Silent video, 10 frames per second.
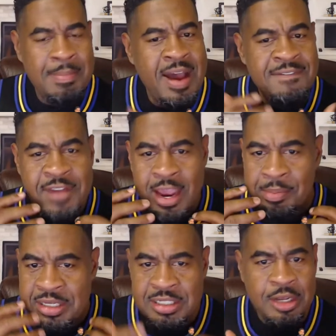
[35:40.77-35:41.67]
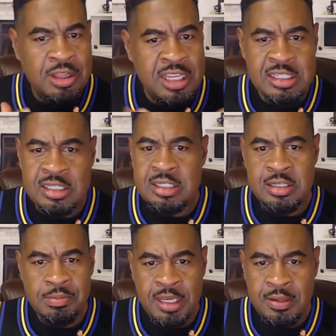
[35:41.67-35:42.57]
my family still listens to
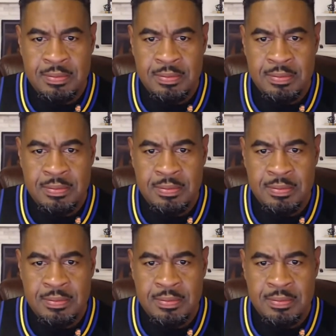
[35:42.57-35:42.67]
me